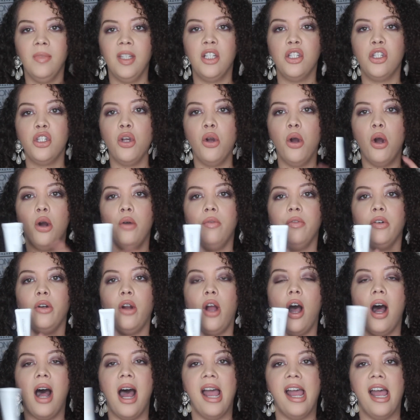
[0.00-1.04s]
So
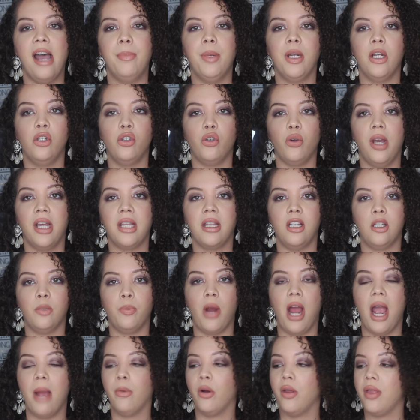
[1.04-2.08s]
overall, I have been enjoying this
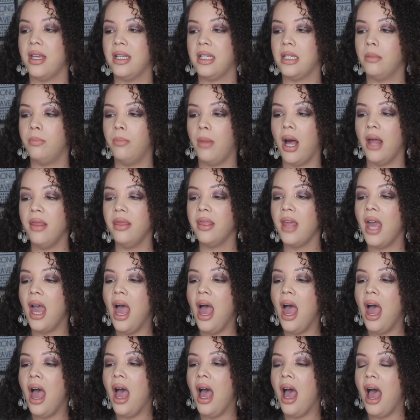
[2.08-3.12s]
primer this month.
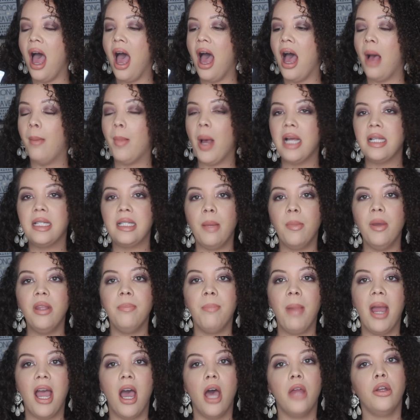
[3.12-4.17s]
Some of
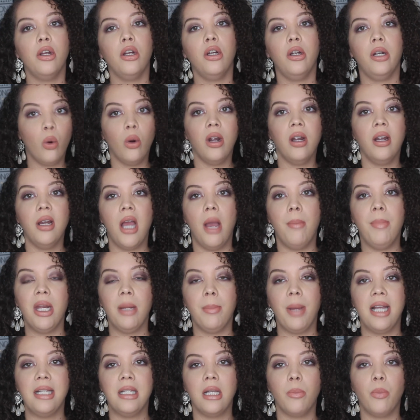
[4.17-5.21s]
my other pore
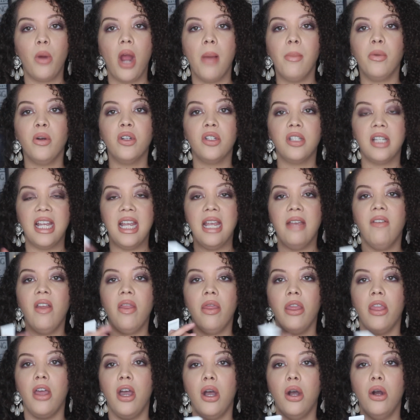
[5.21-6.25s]
minimizing primers,
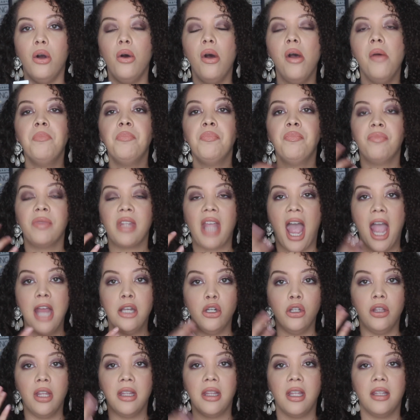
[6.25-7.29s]
even though I
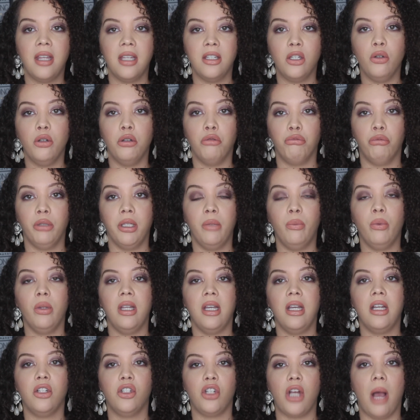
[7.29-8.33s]
do think that they do a really,
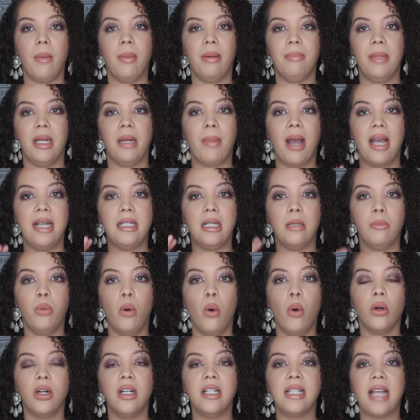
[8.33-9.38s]
really good job of minimizing
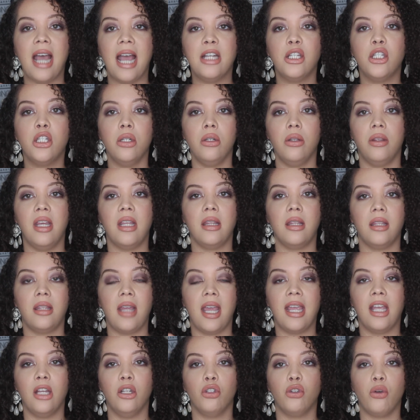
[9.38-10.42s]
pores, I do think that
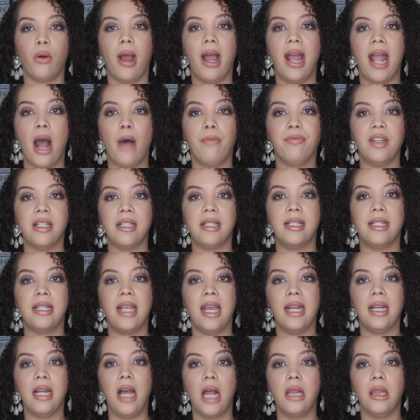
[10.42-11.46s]
they can dry out the
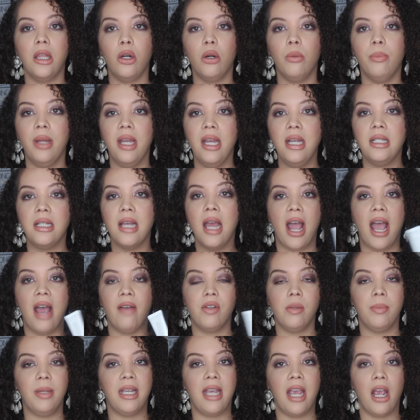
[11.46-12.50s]
skin a little bit. I have
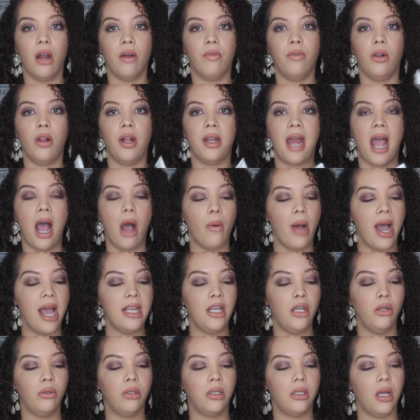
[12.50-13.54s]
to be careful on how I
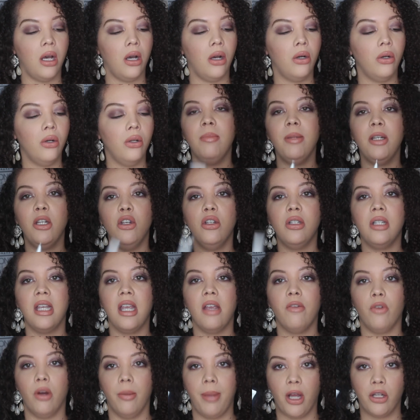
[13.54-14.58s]
use those. I've been using
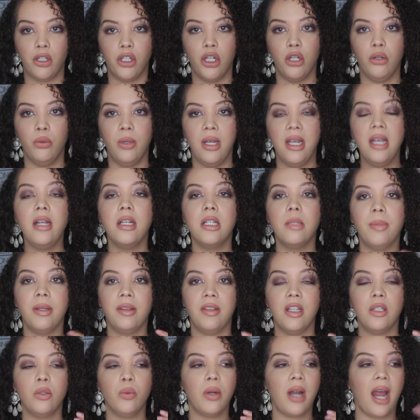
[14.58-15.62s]
it for about 2 weeks, but
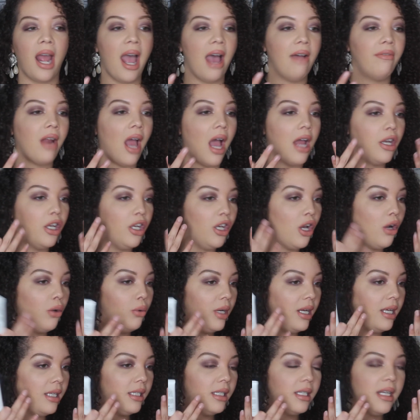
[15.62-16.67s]
this one I have not
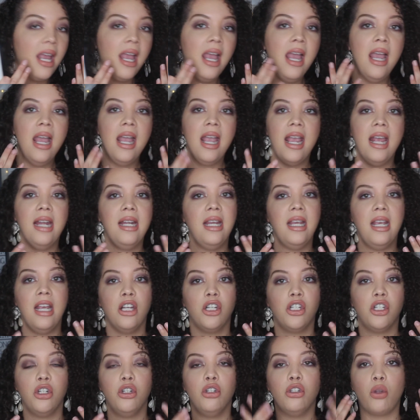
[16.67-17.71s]
noticed any
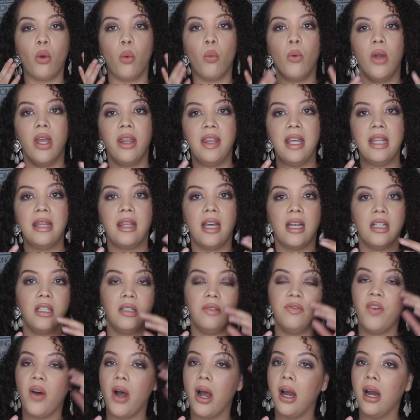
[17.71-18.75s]
issues with it
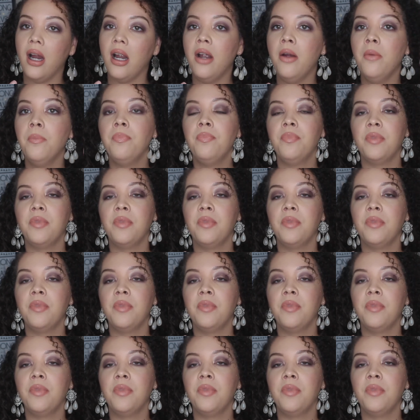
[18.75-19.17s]
thus far.